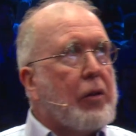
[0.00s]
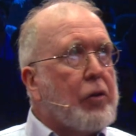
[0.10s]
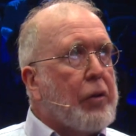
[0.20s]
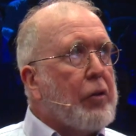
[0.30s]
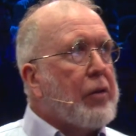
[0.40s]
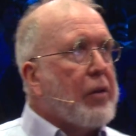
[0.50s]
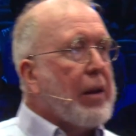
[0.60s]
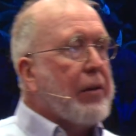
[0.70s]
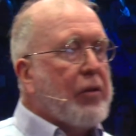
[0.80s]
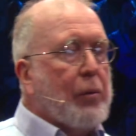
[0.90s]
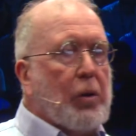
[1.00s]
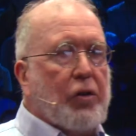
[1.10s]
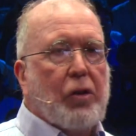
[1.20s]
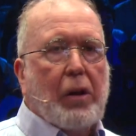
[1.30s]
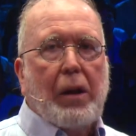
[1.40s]
So there is a sense in
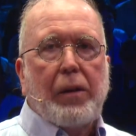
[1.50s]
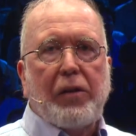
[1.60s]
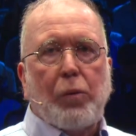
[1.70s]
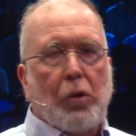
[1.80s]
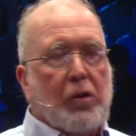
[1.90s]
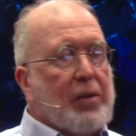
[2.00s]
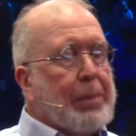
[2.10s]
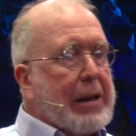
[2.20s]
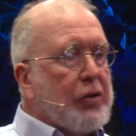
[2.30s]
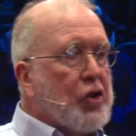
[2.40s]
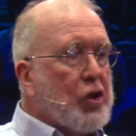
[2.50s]
which this world is being